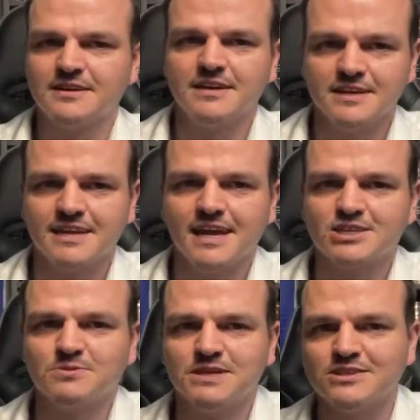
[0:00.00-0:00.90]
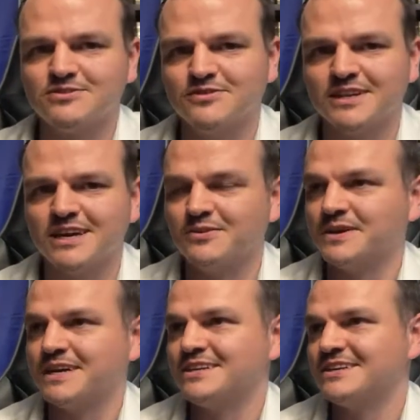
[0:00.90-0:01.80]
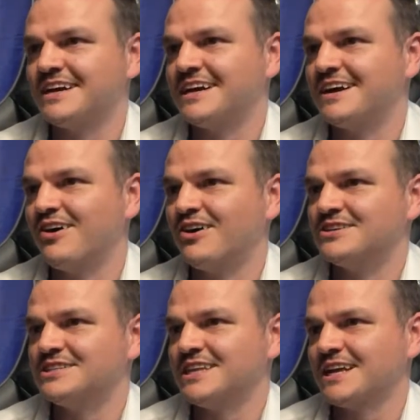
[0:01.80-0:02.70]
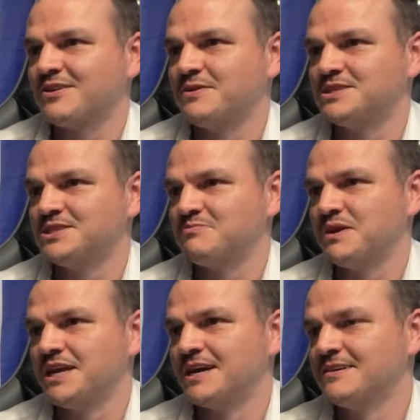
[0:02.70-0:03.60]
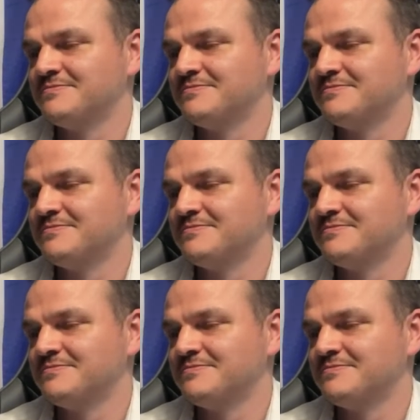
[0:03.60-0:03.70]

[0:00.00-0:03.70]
in next week's video we can answer that question better.